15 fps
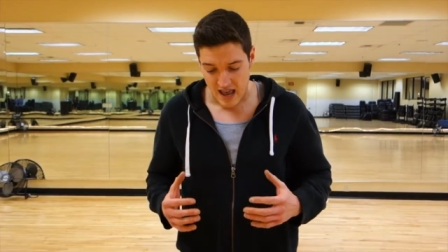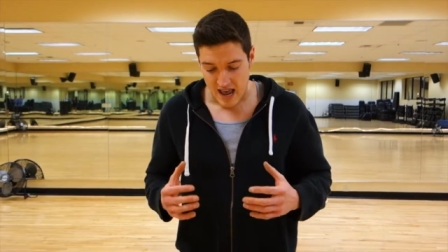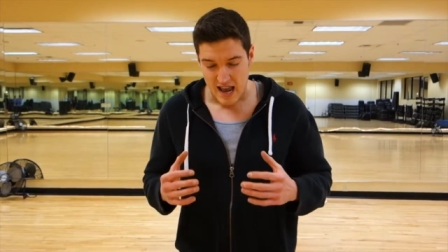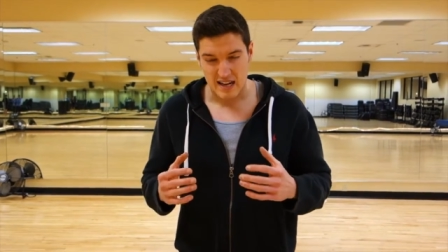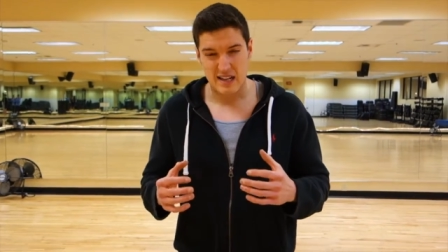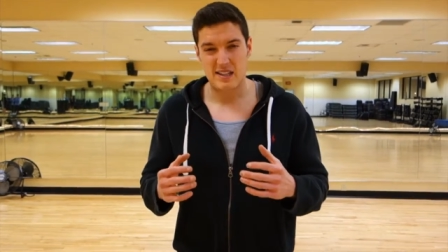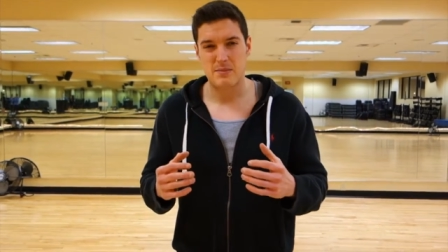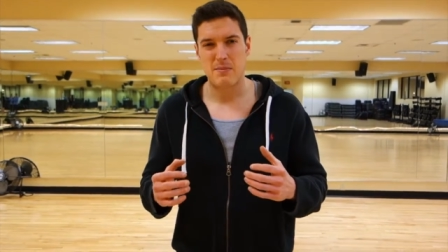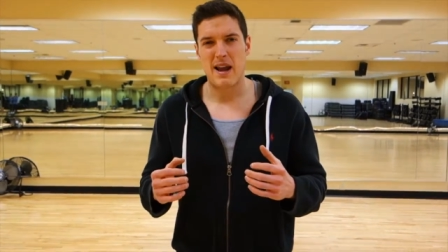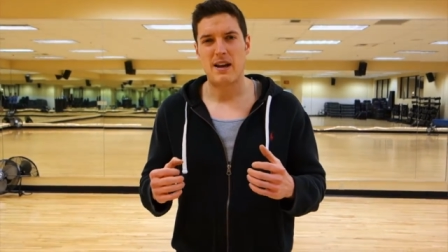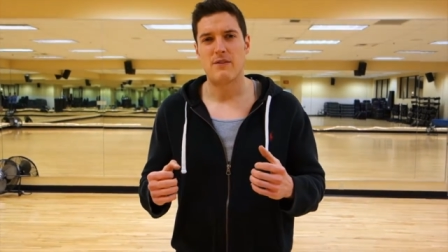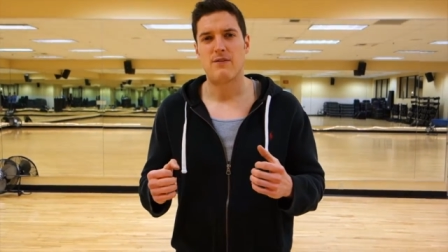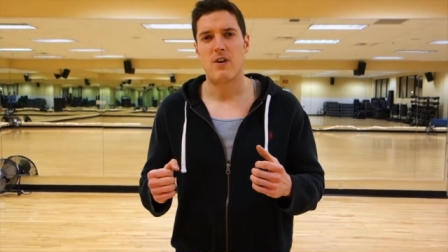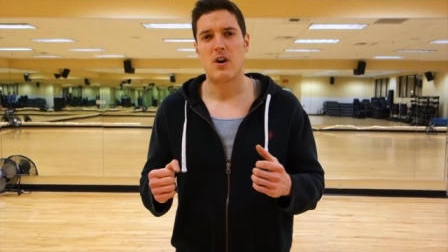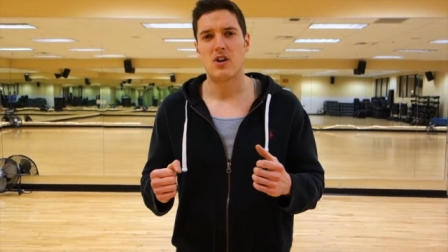And its
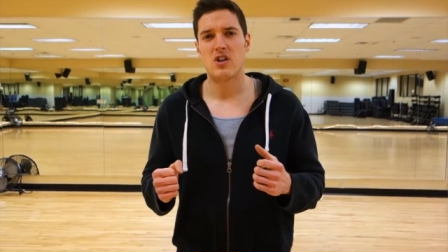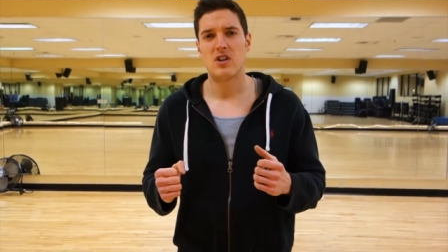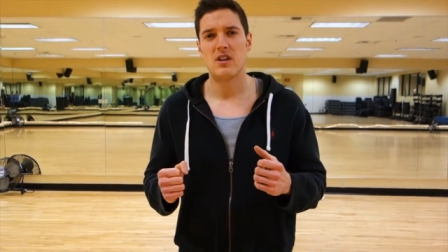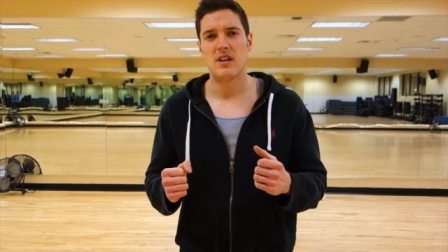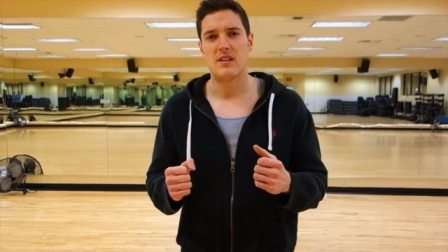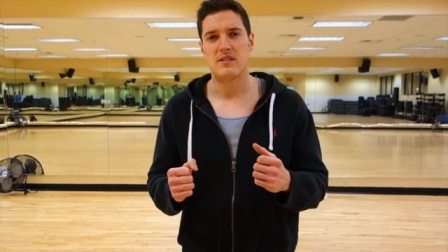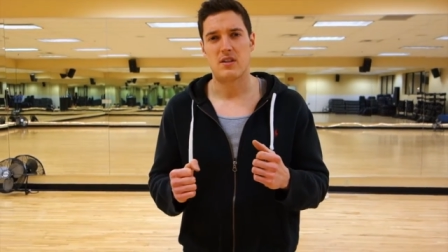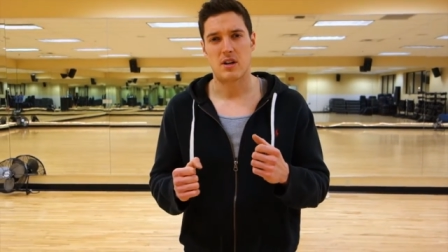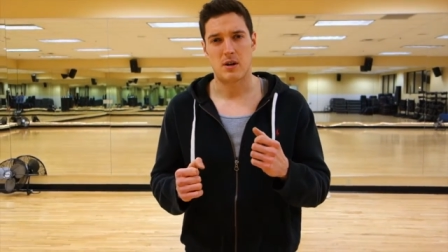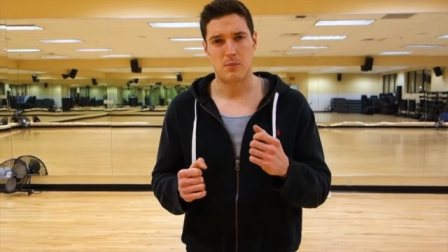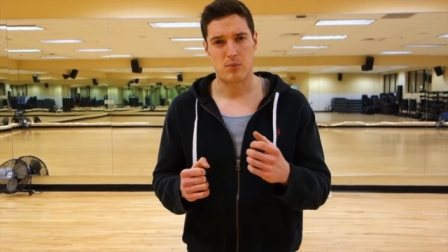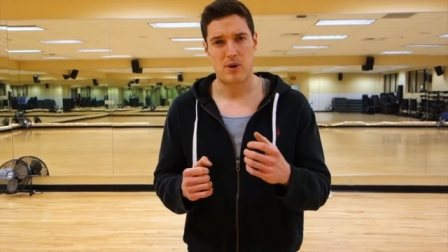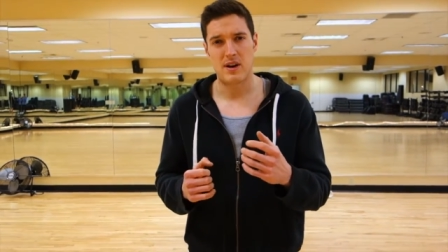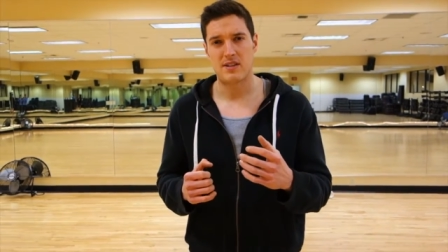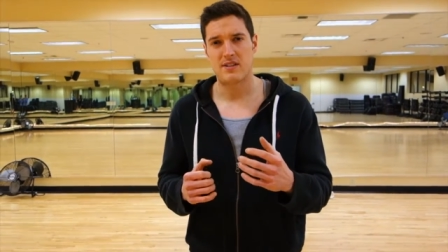main function is to
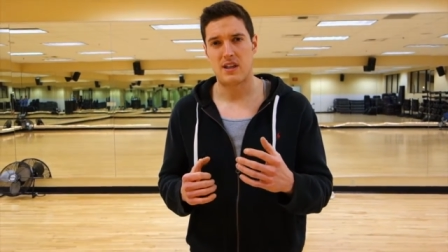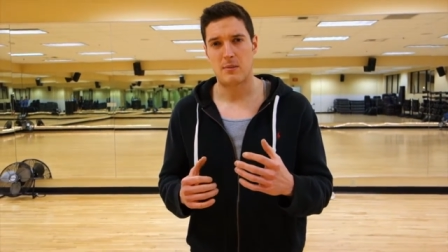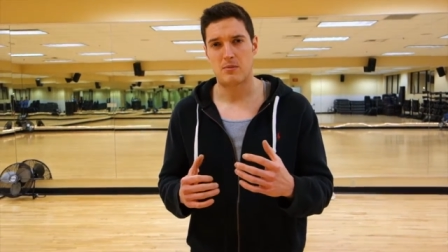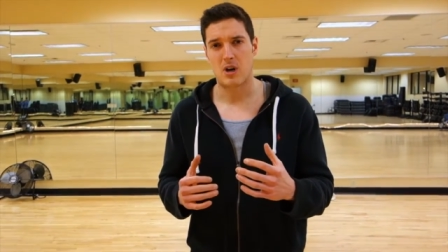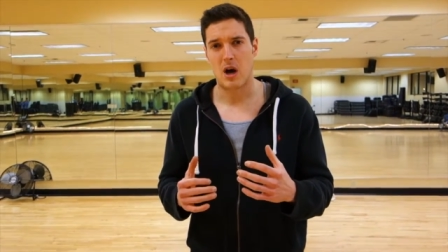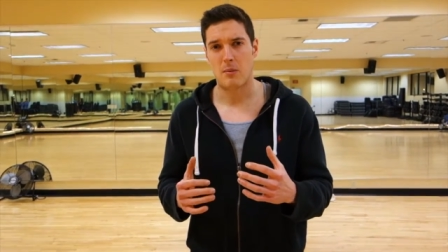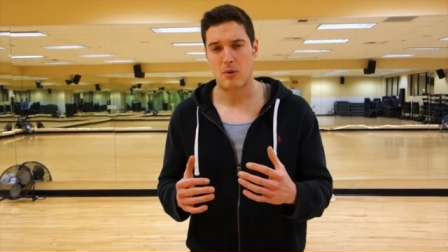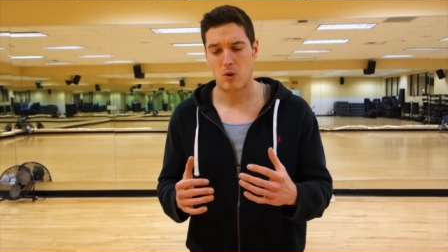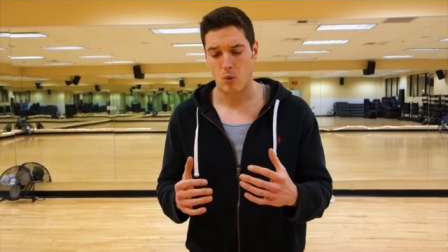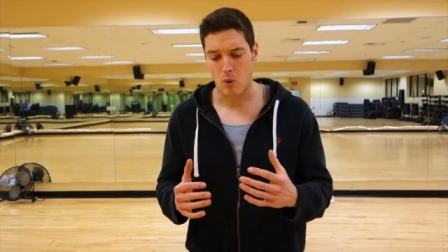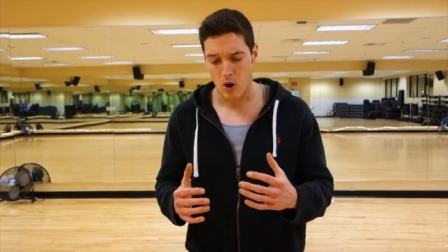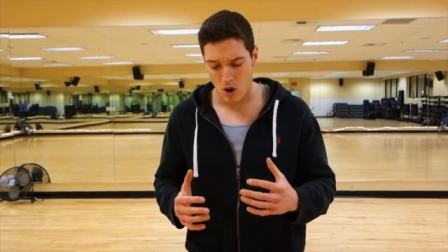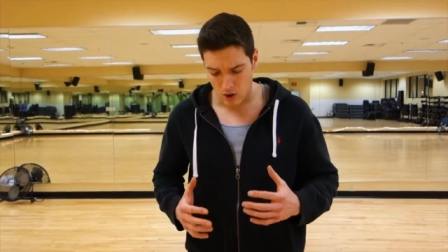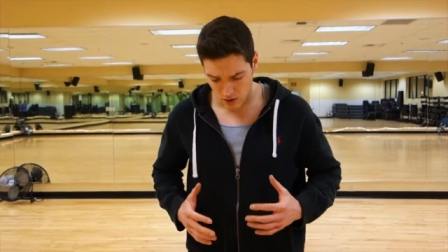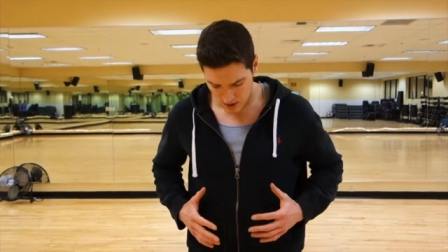compress the abdominal
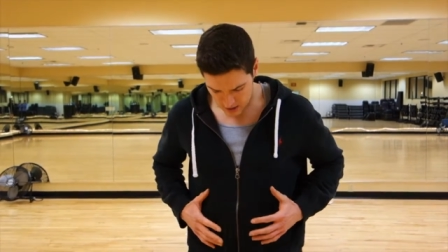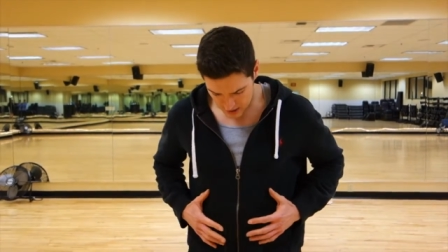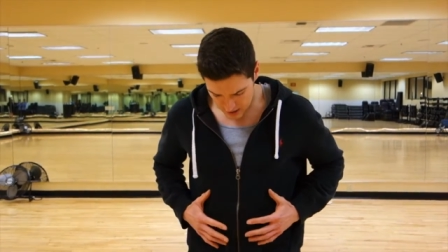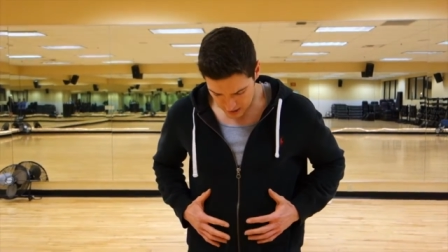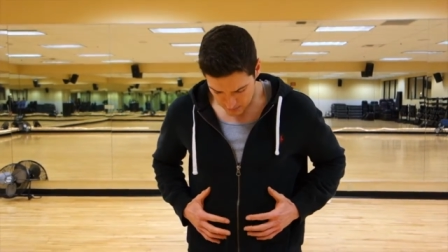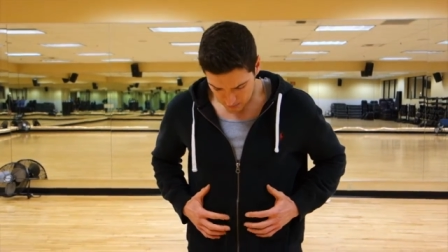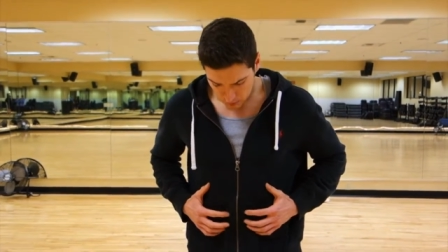wall,